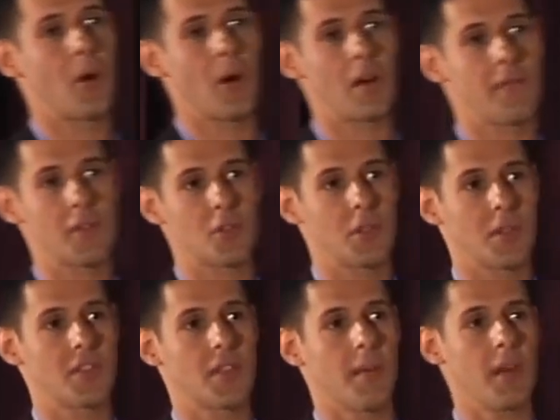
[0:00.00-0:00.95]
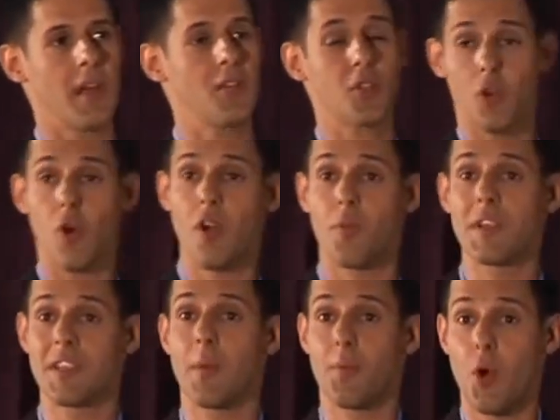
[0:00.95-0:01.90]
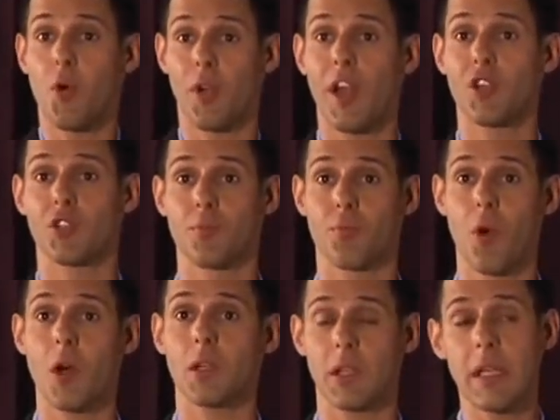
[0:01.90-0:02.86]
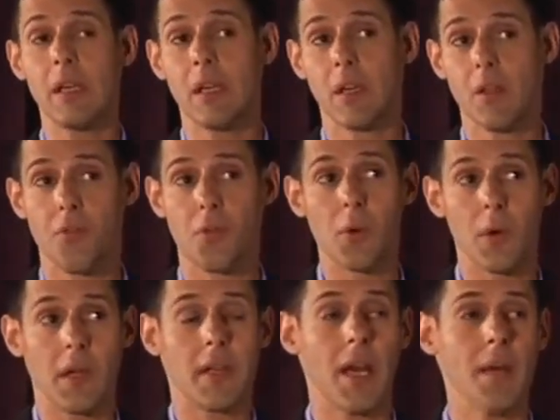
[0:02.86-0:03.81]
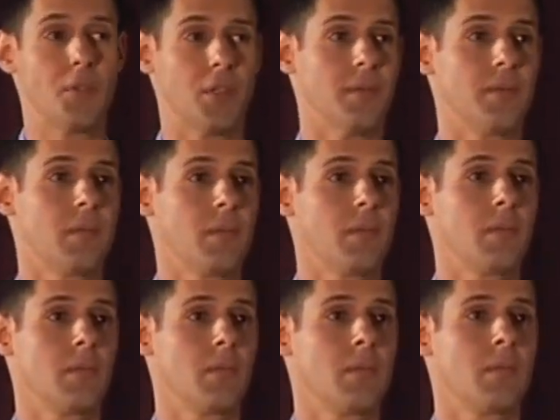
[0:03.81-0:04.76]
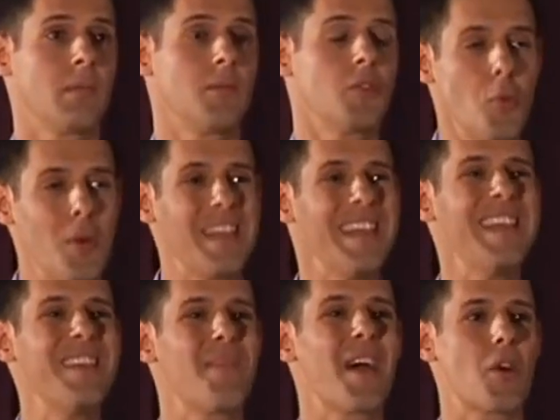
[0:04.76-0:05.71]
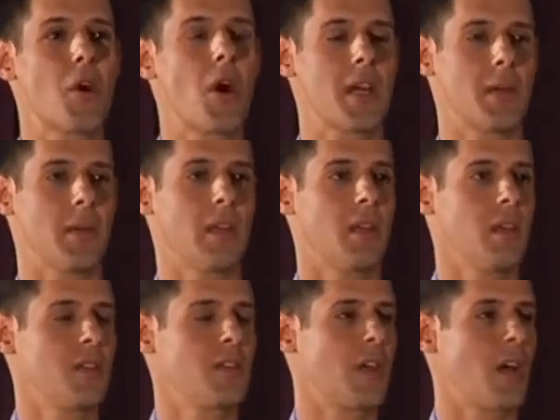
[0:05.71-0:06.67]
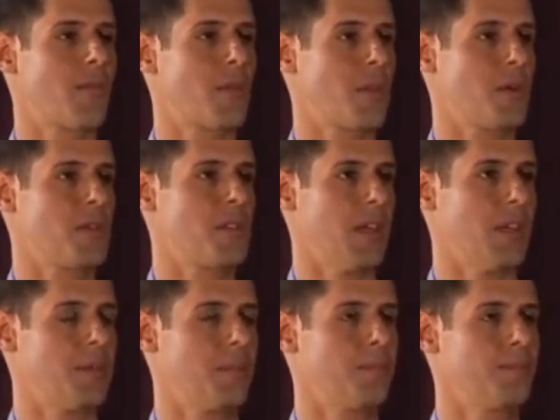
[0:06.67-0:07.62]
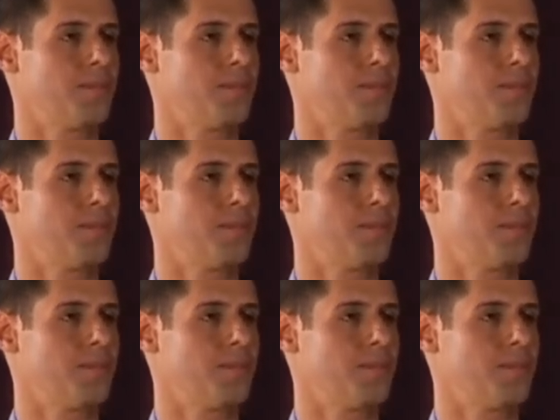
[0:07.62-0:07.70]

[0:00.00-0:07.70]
or artificial insemination, or if we take procreation broadly, through adoption. So we need a better argument to cover those things.